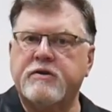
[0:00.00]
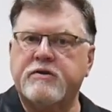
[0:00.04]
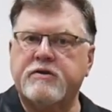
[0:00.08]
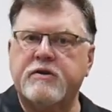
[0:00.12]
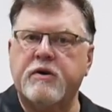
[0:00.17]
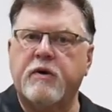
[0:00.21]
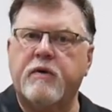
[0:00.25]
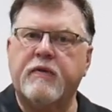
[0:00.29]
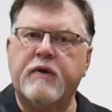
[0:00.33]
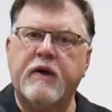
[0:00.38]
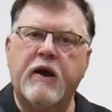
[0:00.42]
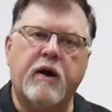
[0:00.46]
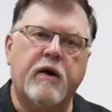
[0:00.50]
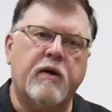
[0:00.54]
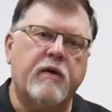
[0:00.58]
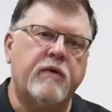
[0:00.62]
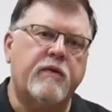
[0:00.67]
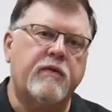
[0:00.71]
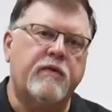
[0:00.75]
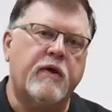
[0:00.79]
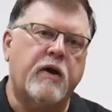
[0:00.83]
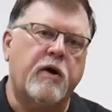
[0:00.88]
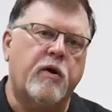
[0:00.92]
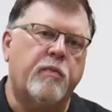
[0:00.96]
So
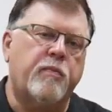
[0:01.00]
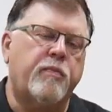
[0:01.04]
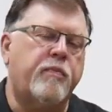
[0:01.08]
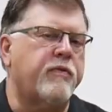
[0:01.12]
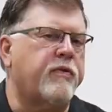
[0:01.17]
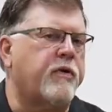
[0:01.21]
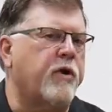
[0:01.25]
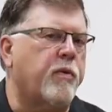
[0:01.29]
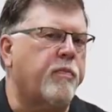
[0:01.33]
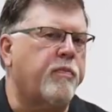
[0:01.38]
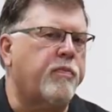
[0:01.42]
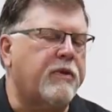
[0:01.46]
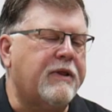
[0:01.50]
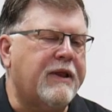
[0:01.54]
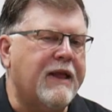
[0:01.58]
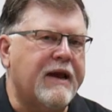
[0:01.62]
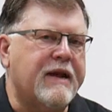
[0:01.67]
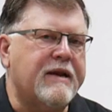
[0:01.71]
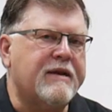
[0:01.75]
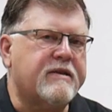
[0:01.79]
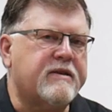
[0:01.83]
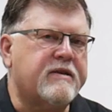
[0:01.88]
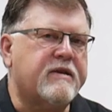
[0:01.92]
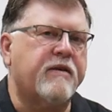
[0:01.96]
they're
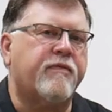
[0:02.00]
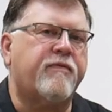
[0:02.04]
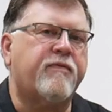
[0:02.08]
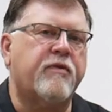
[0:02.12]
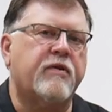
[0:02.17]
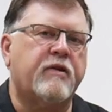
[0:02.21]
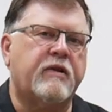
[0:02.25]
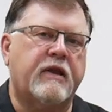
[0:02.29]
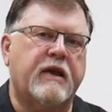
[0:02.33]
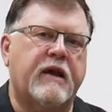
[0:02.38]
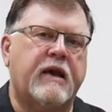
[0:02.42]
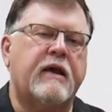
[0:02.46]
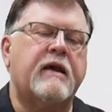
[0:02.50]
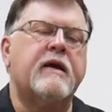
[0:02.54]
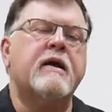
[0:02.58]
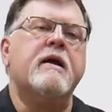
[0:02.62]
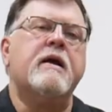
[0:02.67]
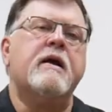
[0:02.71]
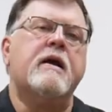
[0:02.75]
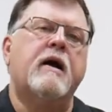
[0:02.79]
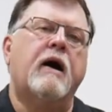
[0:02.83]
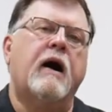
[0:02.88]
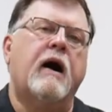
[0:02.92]
played differently,